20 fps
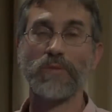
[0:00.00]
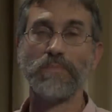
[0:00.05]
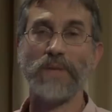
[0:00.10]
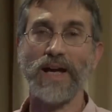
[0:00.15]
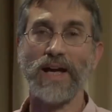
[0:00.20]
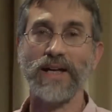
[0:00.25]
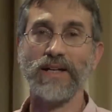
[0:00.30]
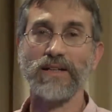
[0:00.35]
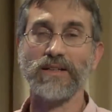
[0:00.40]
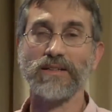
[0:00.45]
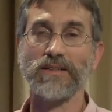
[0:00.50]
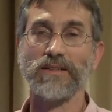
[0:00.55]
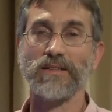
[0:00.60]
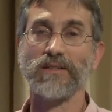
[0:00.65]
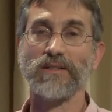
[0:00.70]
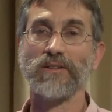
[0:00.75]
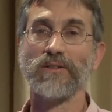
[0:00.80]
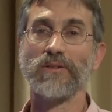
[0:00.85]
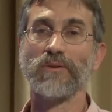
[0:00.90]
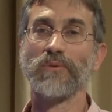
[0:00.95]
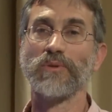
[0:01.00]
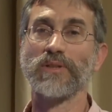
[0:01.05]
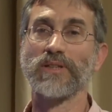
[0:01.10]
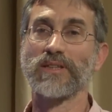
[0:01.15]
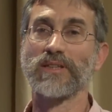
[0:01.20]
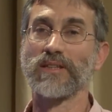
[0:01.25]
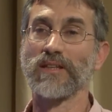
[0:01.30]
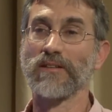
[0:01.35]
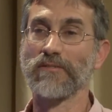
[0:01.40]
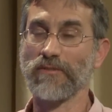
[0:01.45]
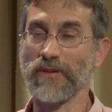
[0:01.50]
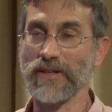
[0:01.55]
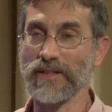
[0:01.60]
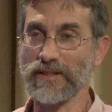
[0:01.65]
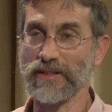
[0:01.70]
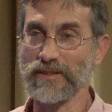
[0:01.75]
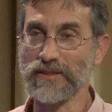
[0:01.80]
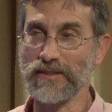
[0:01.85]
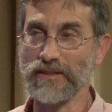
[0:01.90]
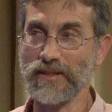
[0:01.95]
we're back with
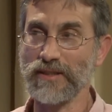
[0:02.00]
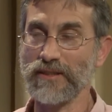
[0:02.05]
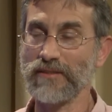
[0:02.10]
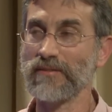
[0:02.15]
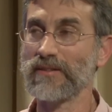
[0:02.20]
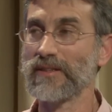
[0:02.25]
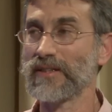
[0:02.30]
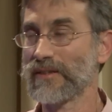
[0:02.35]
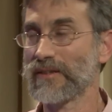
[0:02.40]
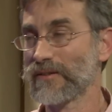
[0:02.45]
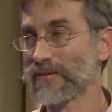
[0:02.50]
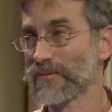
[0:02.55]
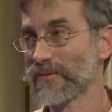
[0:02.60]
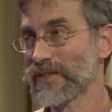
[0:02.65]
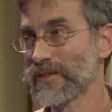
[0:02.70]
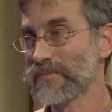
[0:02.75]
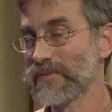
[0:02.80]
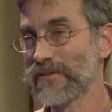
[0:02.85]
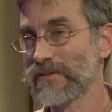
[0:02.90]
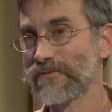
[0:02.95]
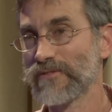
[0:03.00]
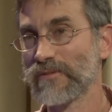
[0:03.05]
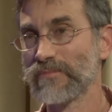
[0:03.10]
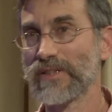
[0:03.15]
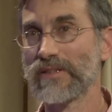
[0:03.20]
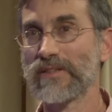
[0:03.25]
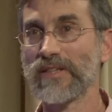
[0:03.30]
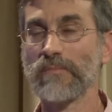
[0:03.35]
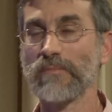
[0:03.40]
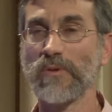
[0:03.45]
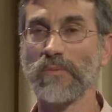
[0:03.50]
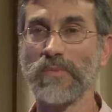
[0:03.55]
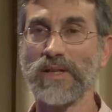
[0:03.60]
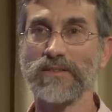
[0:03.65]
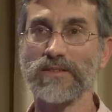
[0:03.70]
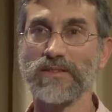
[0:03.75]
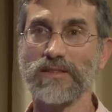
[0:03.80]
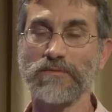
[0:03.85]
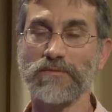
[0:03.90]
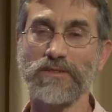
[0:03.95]
Frankie Snyder and Hillel Richman from the Temple
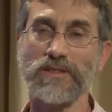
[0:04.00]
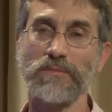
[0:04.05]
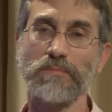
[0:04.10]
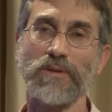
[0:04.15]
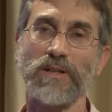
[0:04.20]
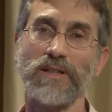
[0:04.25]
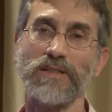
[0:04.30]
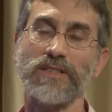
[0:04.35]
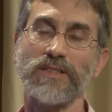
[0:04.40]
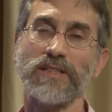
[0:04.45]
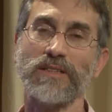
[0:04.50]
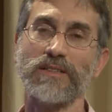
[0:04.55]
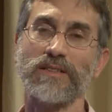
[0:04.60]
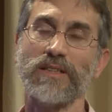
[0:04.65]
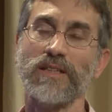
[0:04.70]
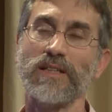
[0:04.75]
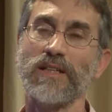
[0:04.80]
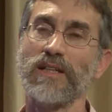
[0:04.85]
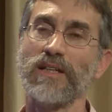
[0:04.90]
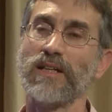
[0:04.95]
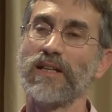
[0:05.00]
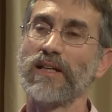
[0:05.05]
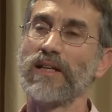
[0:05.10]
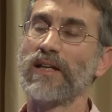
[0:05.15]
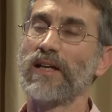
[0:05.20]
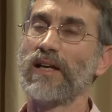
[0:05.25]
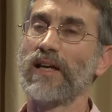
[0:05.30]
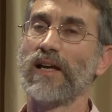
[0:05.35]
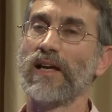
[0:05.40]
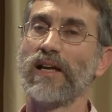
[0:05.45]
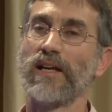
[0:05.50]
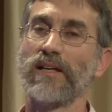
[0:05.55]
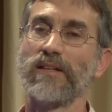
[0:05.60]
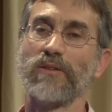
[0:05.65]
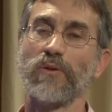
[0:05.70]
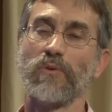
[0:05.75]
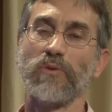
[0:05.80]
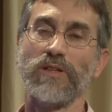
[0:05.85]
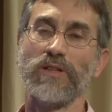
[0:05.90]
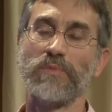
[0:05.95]
Mount Sifting Project.
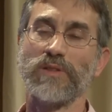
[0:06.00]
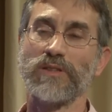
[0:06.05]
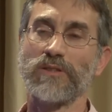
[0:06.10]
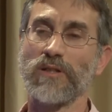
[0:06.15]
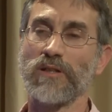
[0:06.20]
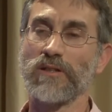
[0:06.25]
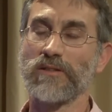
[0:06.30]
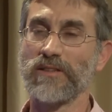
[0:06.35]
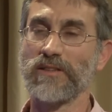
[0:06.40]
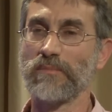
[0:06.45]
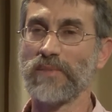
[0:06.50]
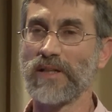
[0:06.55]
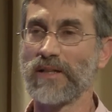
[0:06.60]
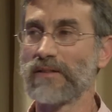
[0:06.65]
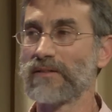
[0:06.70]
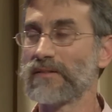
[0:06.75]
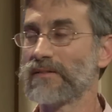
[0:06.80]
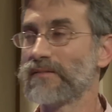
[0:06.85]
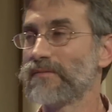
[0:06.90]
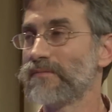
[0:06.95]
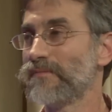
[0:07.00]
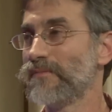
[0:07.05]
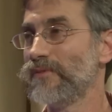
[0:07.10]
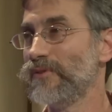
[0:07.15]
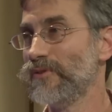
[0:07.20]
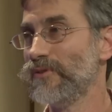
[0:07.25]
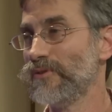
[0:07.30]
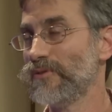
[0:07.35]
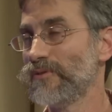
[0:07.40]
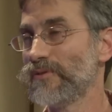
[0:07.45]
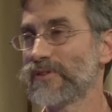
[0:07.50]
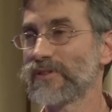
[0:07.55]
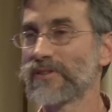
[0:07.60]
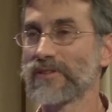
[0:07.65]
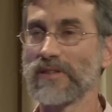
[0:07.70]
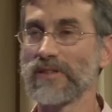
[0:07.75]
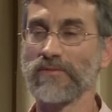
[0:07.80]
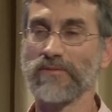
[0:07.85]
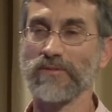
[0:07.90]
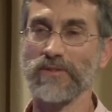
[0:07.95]
And we've been talking about new
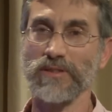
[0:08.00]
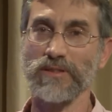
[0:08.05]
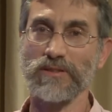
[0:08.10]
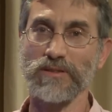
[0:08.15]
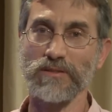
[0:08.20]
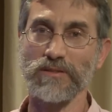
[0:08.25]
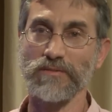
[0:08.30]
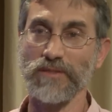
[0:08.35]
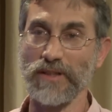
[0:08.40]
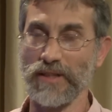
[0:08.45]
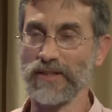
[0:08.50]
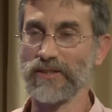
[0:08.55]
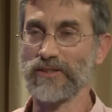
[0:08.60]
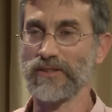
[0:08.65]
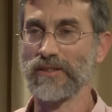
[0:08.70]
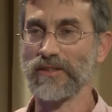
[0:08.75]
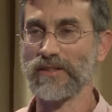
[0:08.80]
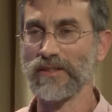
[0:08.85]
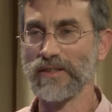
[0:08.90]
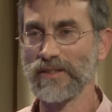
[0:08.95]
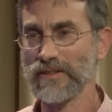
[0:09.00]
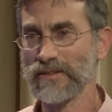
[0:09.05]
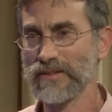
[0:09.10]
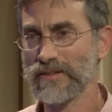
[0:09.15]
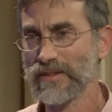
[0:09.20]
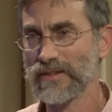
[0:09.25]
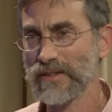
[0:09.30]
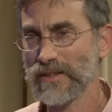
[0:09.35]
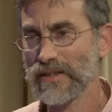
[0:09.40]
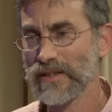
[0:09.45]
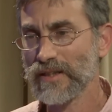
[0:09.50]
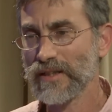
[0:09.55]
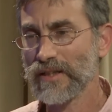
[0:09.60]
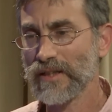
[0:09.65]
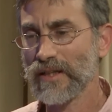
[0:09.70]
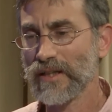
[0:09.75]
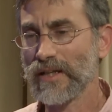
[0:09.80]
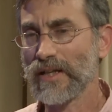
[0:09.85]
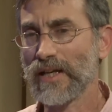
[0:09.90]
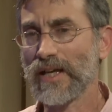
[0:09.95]
discoveries of ancient things
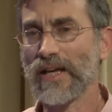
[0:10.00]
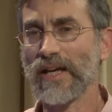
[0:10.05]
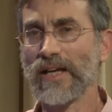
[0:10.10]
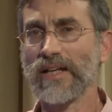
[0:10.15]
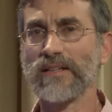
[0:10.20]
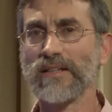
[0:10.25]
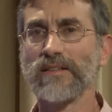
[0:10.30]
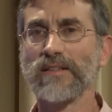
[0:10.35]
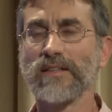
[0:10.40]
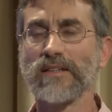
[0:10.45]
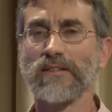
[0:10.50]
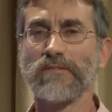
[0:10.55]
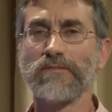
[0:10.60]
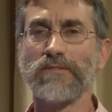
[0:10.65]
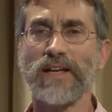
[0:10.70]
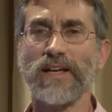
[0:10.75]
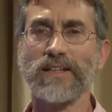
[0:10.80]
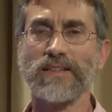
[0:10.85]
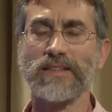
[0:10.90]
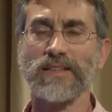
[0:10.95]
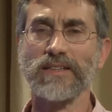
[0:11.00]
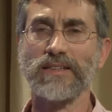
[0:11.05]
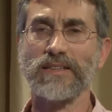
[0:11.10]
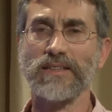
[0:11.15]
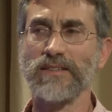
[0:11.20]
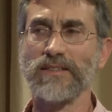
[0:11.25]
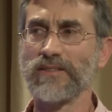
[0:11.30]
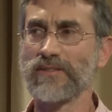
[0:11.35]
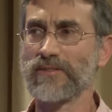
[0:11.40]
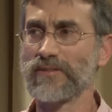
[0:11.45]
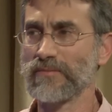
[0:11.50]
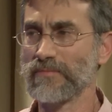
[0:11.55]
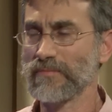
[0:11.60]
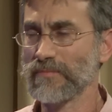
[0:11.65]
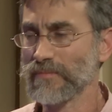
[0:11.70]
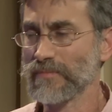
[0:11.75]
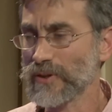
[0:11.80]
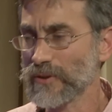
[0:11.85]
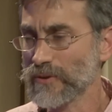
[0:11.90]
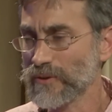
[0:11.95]
and the fact that these
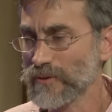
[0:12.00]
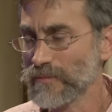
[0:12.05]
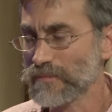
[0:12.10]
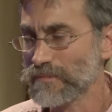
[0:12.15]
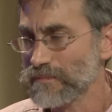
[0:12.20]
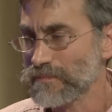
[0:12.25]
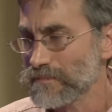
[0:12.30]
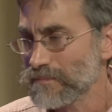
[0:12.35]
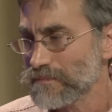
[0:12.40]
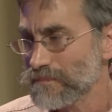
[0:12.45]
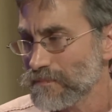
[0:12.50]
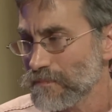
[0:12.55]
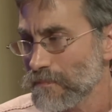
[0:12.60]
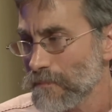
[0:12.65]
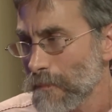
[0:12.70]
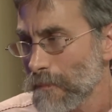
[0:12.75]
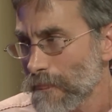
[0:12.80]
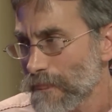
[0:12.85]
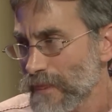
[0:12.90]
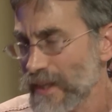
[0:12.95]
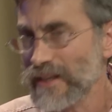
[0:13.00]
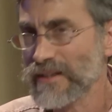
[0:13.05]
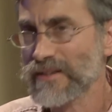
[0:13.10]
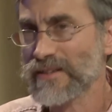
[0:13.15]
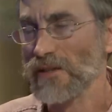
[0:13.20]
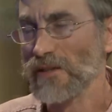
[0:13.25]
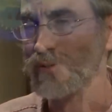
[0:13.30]
little things